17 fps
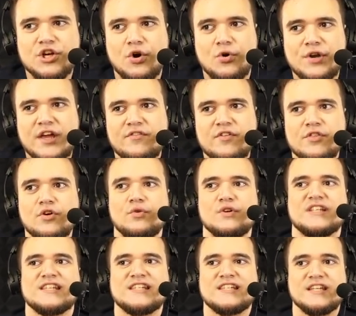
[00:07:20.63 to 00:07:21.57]
even though it
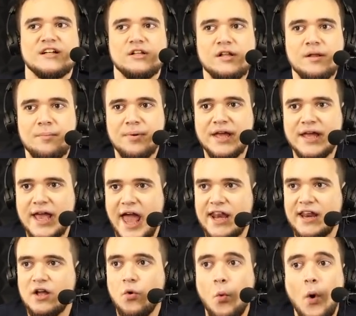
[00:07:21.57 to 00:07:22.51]
still began
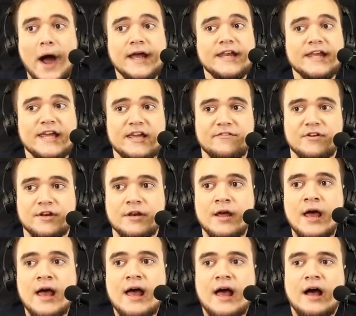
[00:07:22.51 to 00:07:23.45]
quite even,
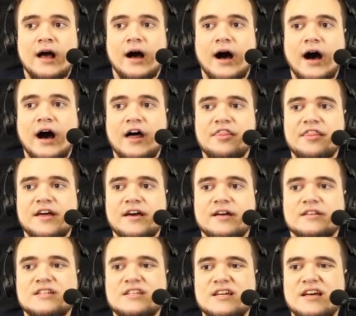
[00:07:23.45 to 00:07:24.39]
uh, that
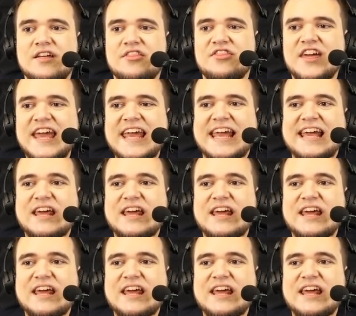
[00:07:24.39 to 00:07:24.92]
uh, they can